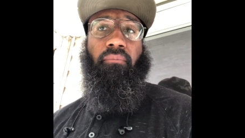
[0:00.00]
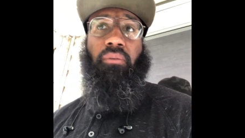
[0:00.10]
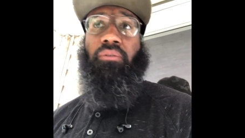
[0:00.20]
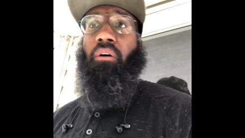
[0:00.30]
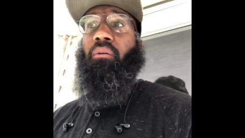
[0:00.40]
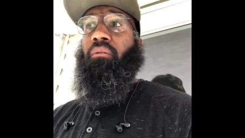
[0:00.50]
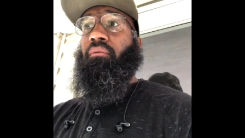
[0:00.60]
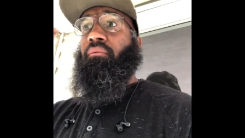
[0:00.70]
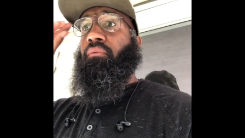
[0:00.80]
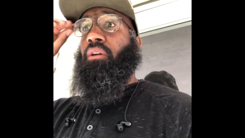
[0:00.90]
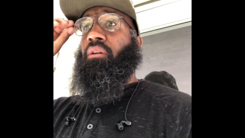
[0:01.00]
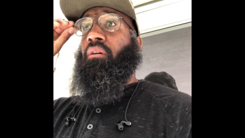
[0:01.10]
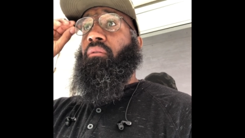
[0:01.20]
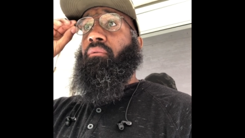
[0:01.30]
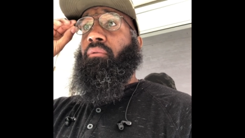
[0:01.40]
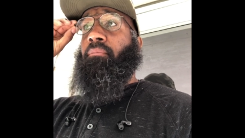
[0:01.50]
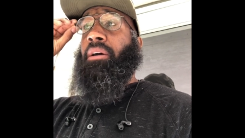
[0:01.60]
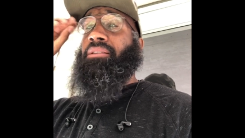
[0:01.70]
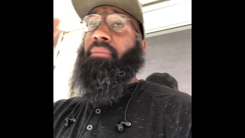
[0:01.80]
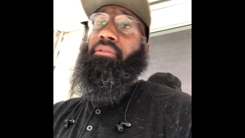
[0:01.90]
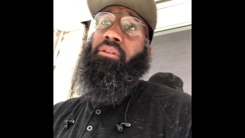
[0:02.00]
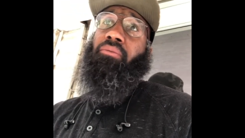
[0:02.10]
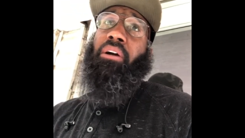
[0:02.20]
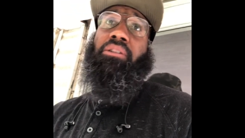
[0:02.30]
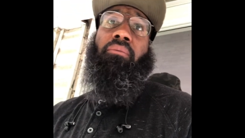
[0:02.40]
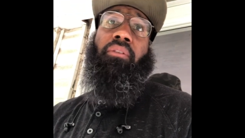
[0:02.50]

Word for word: So, you know, mess up situation